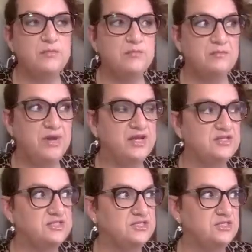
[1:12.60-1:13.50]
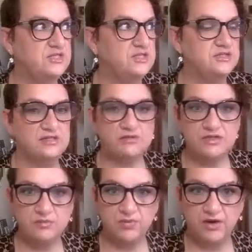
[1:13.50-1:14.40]
But she
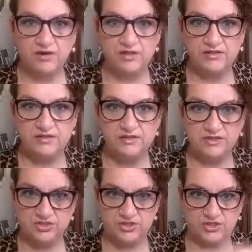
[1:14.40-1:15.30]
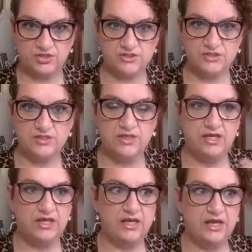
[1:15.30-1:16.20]
literally brought in dirt
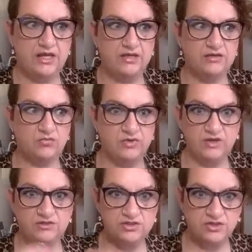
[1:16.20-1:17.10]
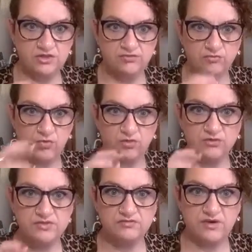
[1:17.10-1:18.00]
and real turf,
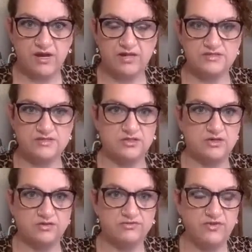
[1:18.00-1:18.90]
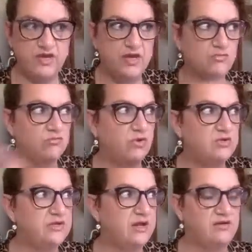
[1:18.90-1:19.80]
rolls of grass, turf, rolled
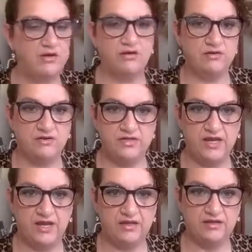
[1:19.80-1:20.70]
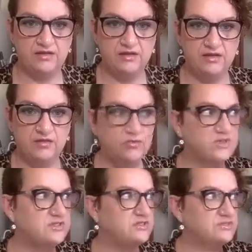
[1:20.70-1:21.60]
it out on her deck,
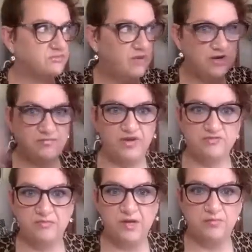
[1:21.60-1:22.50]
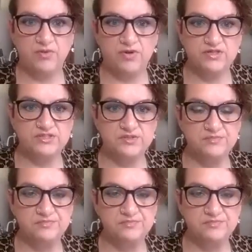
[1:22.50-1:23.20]
which is right above my porch.